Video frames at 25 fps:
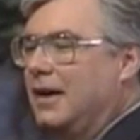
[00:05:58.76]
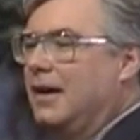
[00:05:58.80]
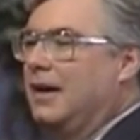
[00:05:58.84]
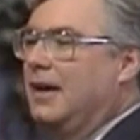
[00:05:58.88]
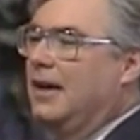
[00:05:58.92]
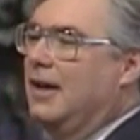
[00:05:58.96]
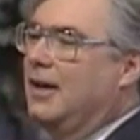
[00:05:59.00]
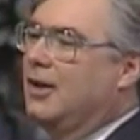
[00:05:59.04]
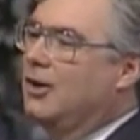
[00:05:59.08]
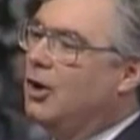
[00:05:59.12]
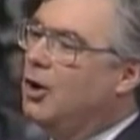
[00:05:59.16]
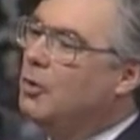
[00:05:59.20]

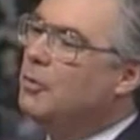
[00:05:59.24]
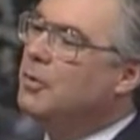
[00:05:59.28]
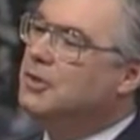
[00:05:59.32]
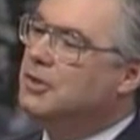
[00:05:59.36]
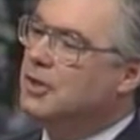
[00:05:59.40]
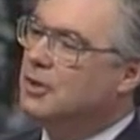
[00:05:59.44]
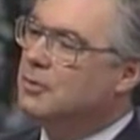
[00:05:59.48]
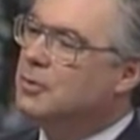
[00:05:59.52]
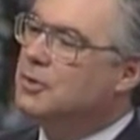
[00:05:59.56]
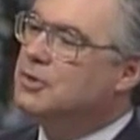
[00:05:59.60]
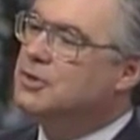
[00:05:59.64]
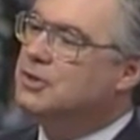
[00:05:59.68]
And all we
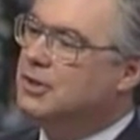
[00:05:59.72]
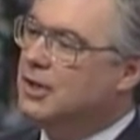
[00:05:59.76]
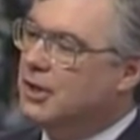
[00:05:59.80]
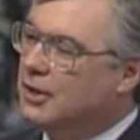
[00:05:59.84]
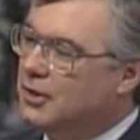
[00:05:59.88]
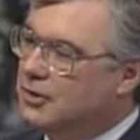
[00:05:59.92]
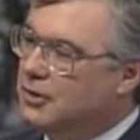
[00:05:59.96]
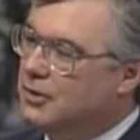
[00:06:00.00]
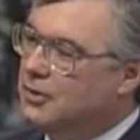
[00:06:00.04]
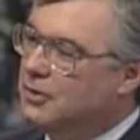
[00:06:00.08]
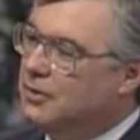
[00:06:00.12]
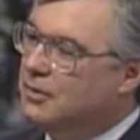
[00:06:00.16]
did was tell
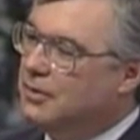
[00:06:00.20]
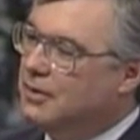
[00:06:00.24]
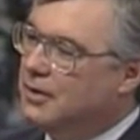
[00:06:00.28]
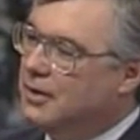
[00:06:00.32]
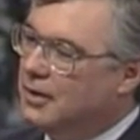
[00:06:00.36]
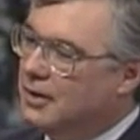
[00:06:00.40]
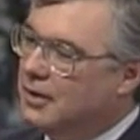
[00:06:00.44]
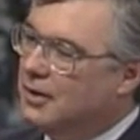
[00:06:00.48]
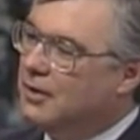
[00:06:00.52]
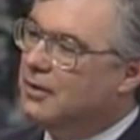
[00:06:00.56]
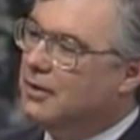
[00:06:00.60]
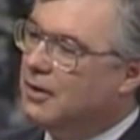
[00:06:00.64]
you,
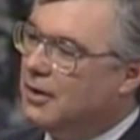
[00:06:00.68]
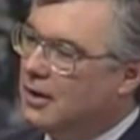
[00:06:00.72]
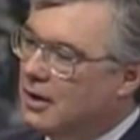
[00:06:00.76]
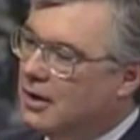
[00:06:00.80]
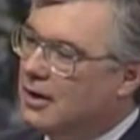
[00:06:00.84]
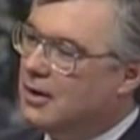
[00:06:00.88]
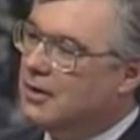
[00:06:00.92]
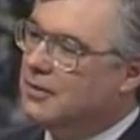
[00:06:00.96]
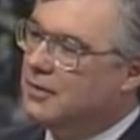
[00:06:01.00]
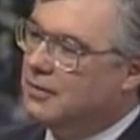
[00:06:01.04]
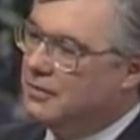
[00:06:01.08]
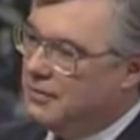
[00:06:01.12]
here
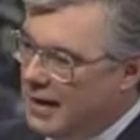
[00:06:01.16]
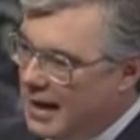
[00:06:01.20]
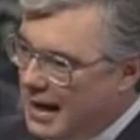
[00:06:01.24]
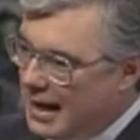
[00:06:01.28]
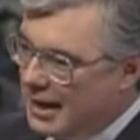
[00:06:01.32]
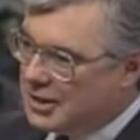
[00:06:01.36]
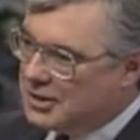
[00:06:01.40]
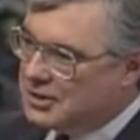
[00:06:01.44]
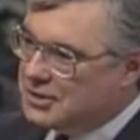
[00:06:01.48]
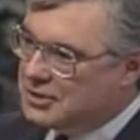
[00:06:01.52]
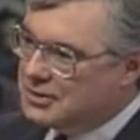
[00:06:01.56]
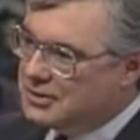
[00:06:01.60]
are the
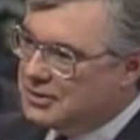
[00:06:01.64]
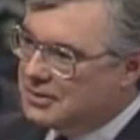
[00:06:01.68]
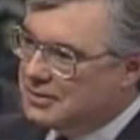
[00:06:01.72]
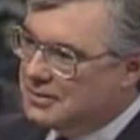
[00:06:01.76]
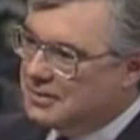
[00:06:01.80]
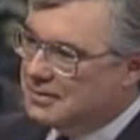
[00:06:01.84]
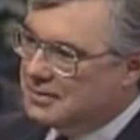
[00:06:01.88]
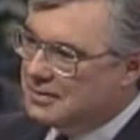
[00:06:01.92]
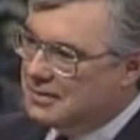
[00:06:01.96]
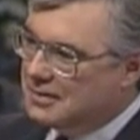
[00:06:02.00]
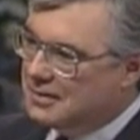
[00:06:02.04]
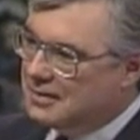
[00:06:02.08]
facts.
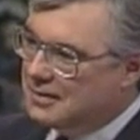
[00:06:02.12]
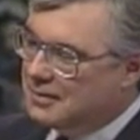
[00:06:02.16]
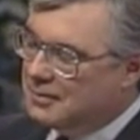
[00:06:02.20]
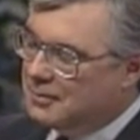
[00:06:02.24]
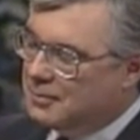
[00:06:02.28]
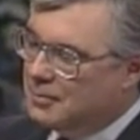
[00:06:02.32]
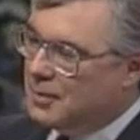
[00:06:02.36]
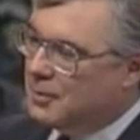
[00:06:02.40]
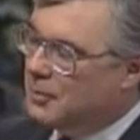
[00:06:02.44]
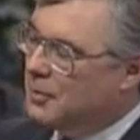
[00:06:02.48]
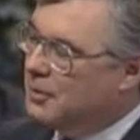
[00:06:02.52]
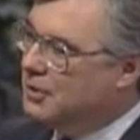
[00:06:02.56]

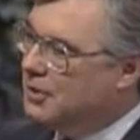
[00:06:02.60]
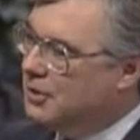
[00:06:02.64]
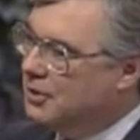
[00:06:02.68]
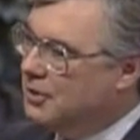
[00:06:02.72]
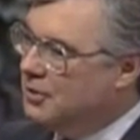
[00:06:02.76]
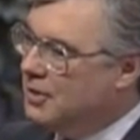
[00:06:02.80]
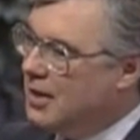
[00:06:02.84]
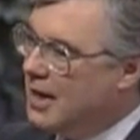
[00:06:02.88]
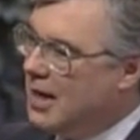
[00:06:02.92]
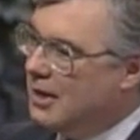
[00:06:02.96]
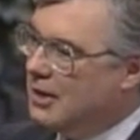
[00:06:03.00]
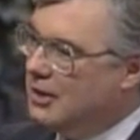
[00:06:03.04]
But we didn't
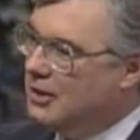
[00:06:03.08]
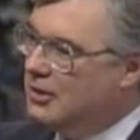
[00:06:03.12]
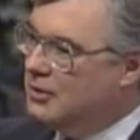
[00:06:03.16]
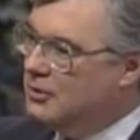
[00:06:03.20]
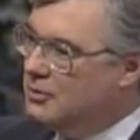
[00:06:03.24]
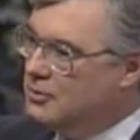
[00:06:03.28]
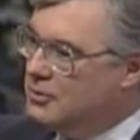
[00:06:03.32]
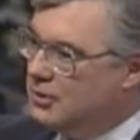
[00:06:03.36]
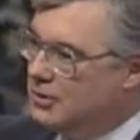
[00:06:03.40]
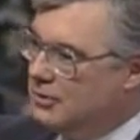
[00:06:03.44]
know how to use the